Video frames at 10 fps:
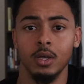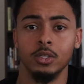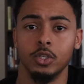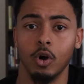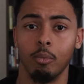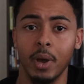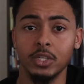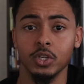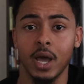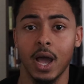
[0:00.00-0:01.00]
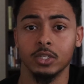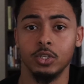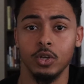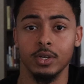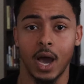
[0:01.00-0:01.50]
So make sure to
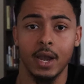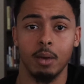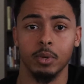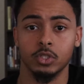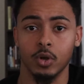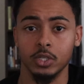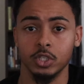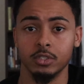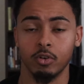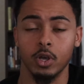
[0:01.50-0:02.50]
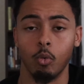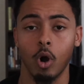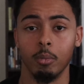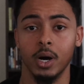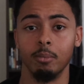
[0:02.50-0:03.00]
actually do your dynamic stretches for your
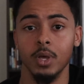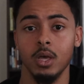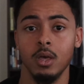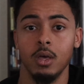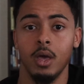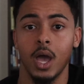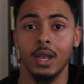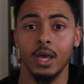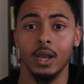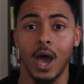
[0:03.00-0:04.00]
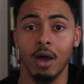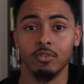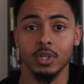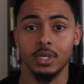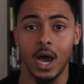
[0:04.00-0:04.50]
warm-up. And then
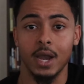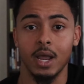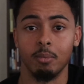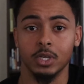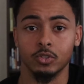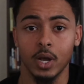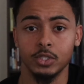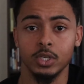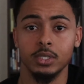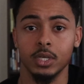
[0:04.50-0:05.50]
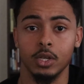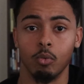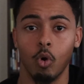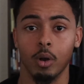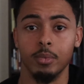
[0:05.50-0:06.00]
after the dynamic stretches and you're warmed